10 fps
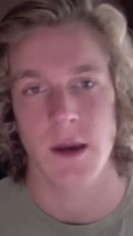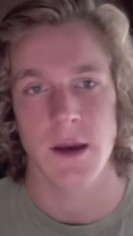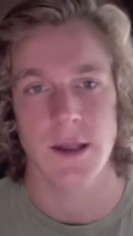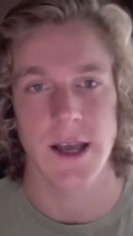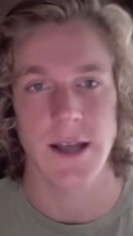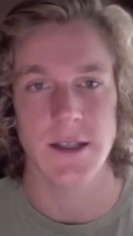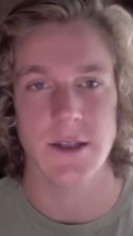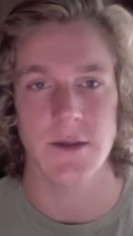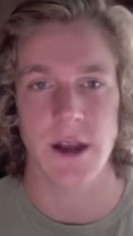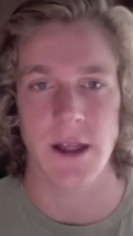
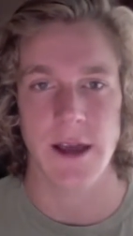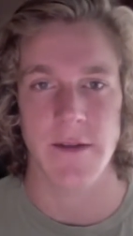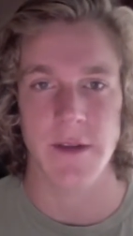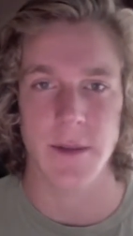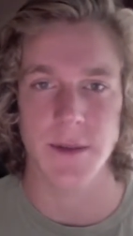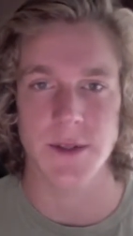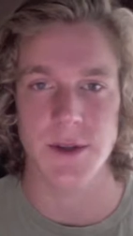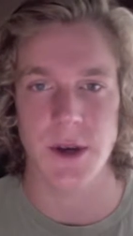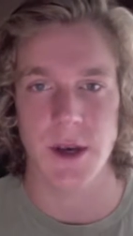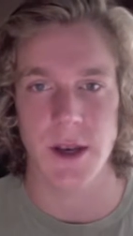Scientists rarely have the
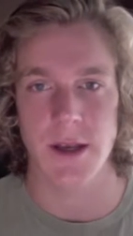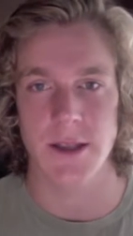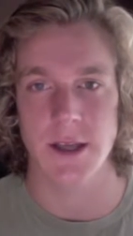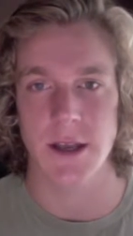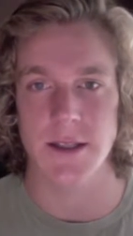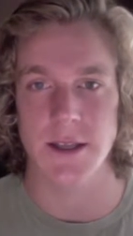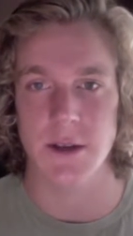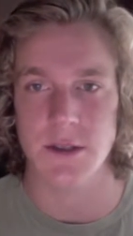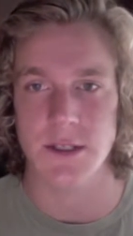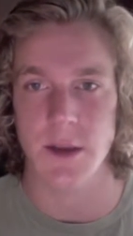opportunity to study
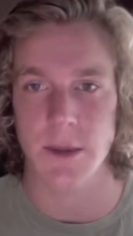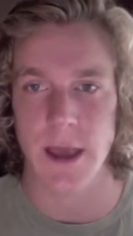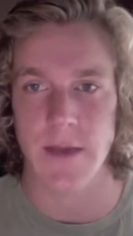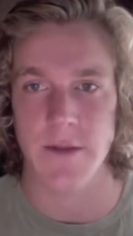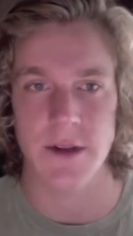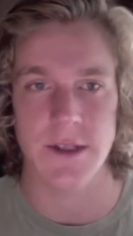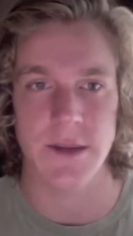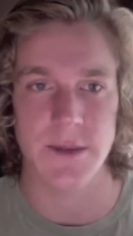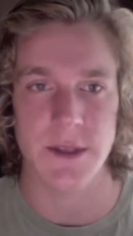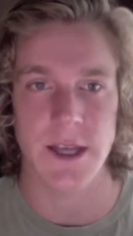single-cell behavior
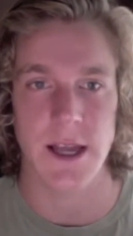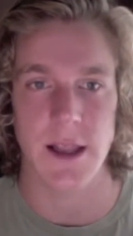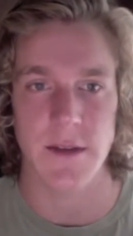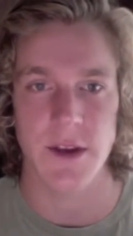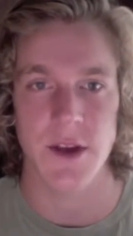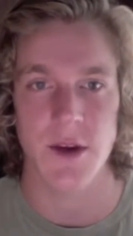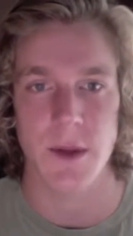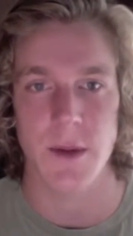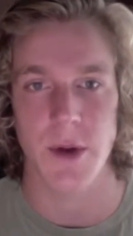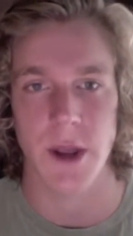deep inside a living
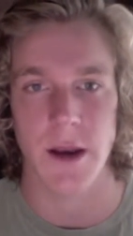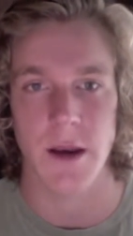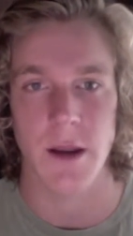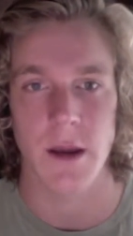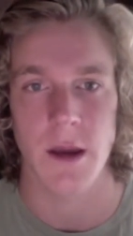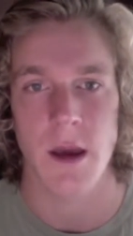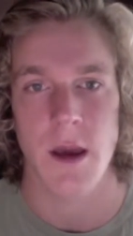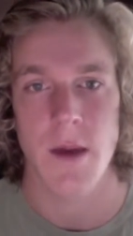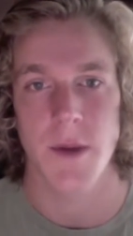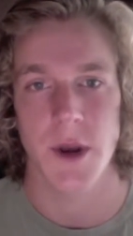human brain.
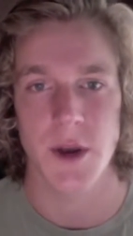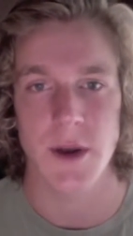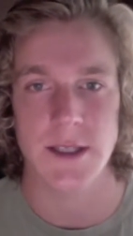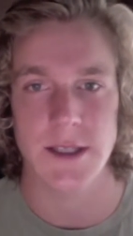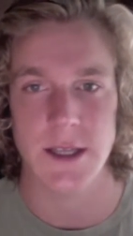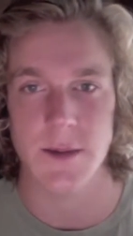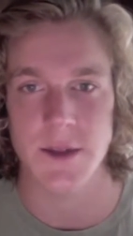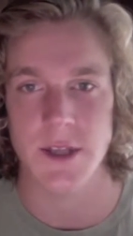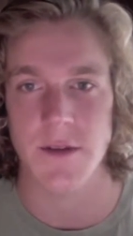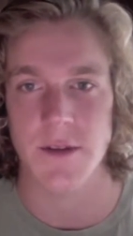But a U.S. team
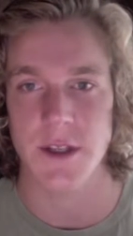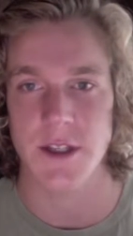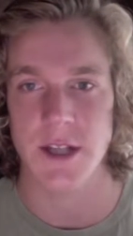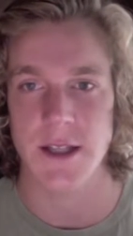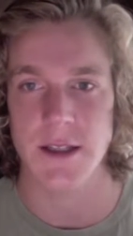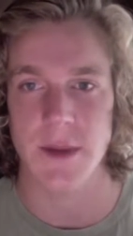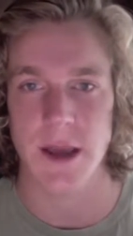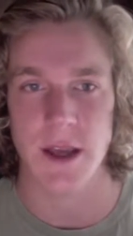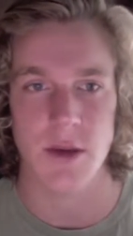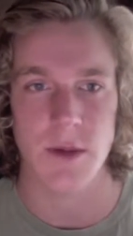was offered the chance to
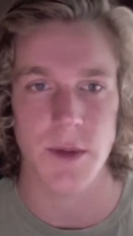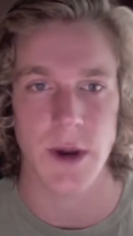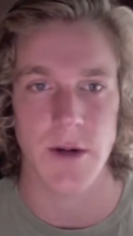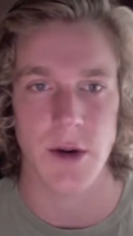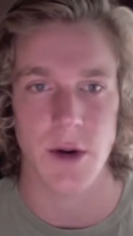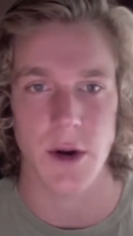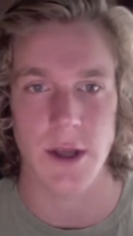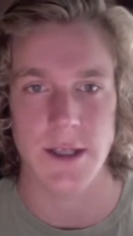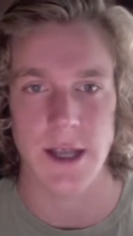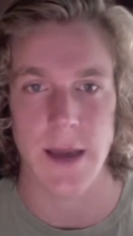make human brain
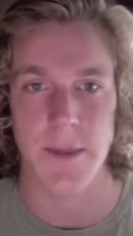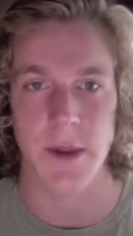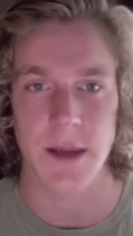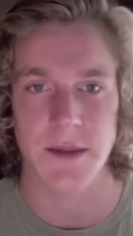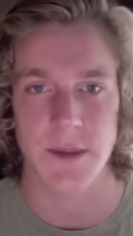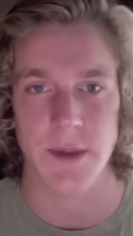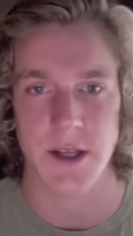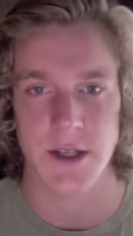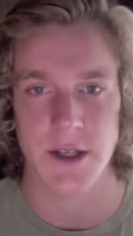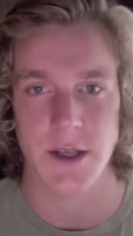recordings in epilepsy
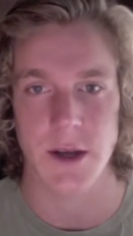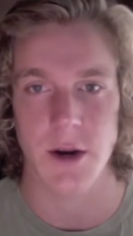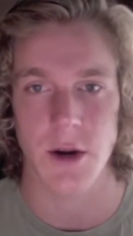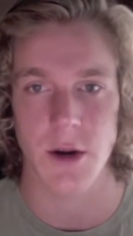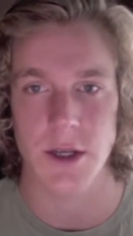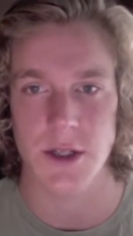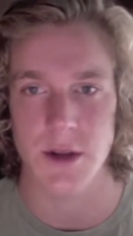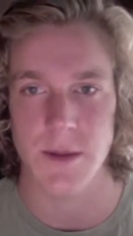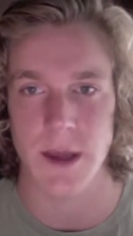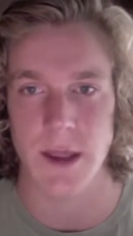patients undergoing
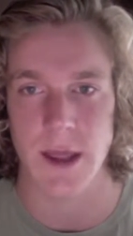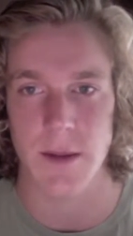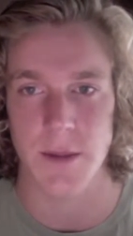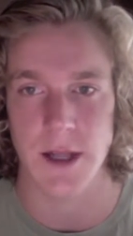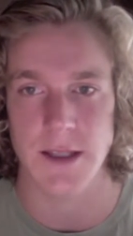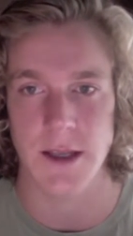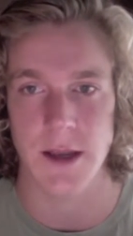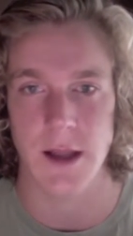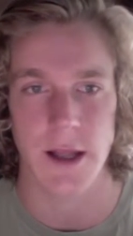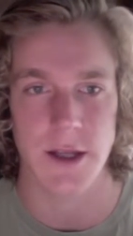treatment that implanted
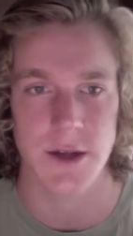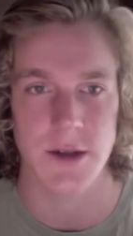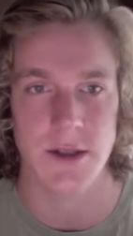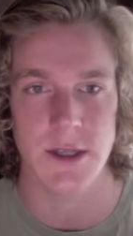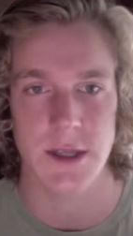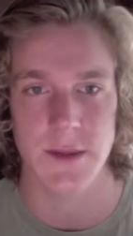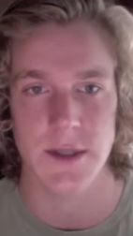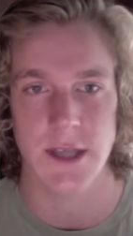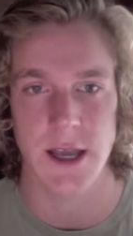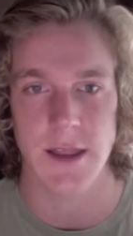electrodes deep
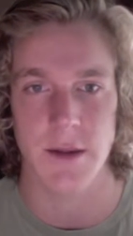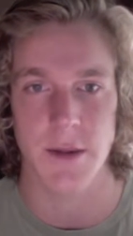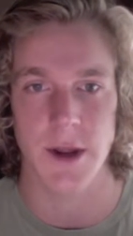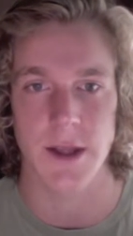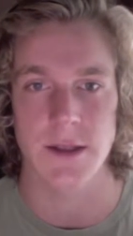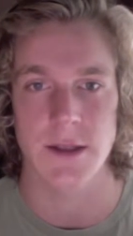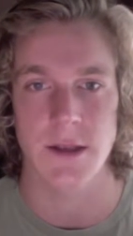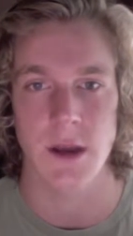inside their brains.